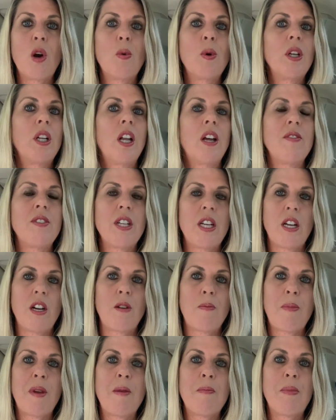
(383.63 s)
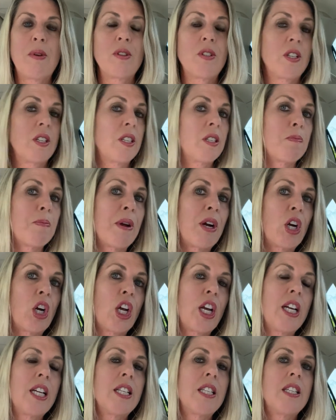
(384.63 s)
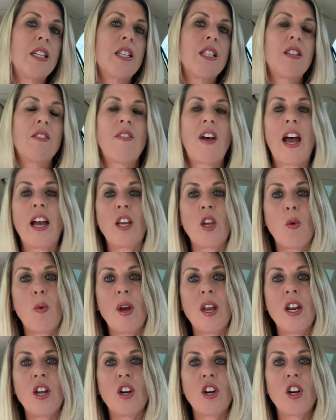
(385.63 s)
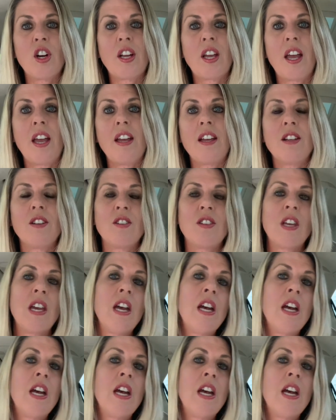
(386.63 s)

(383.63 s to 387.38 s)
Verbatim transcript: Would love to hear people's experiences evacuating hurricanes,